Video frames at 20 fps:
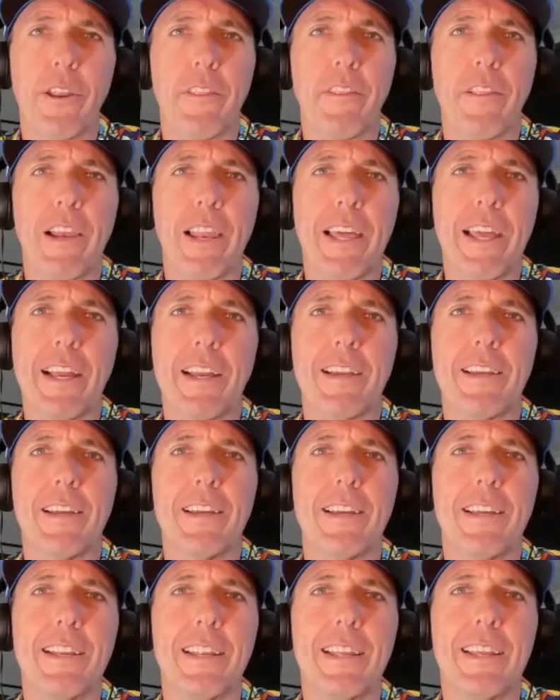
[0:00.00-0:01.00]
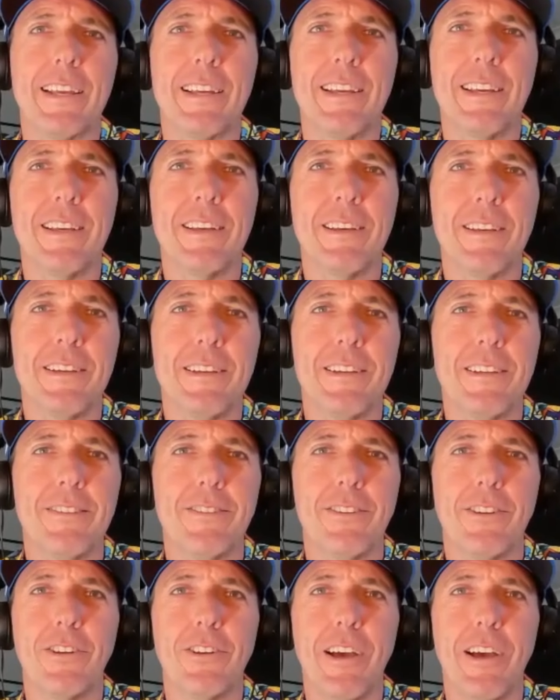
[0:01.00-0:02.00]
it in the link in here,
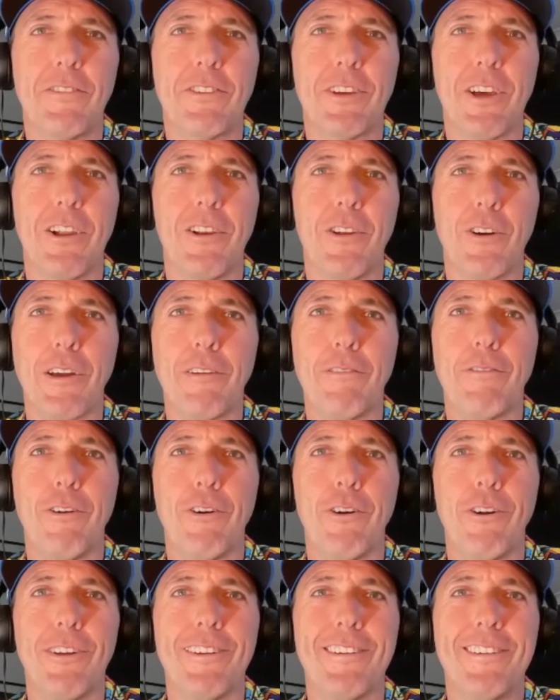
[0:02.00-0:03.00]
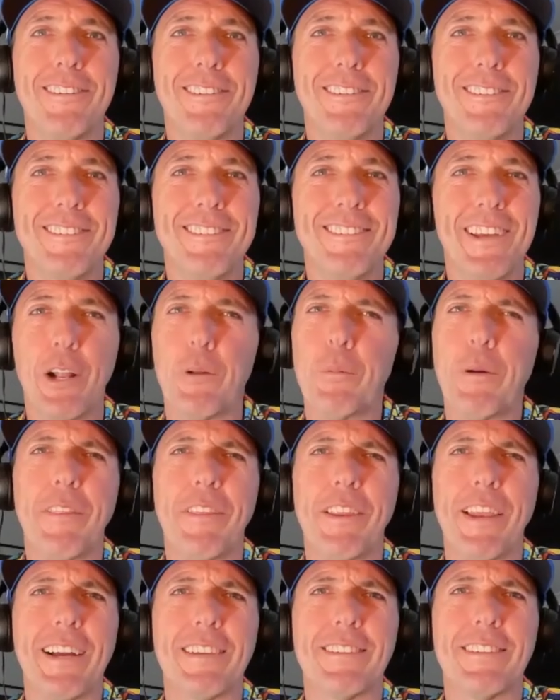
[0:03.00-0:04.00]
so you'll have to go looking for it. It'll be
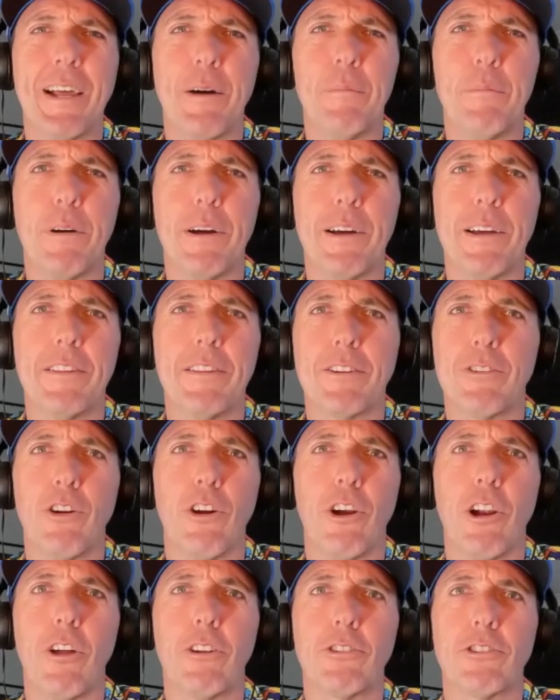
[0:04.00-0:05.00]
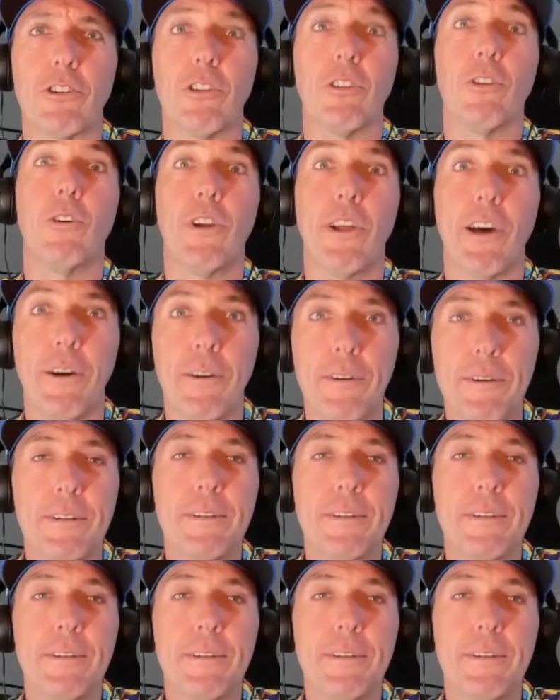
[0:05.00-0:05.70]
the next number in the chronological order.